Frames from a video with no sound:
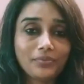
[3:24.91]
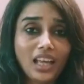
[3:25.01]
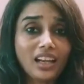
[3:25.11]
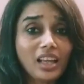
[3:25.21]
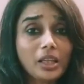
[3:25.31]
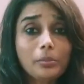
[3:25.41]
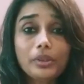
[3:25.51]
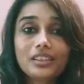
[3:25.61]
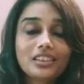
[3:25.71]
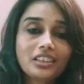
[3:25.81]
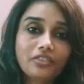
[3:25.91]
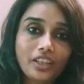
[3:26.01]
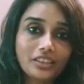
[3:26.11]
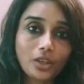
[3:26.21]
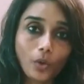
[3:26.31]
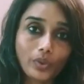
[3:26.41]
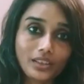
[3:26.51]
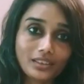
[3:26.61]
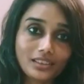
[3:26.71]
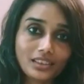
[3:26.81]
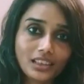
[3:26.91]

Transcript: and I immediately fell in love with it.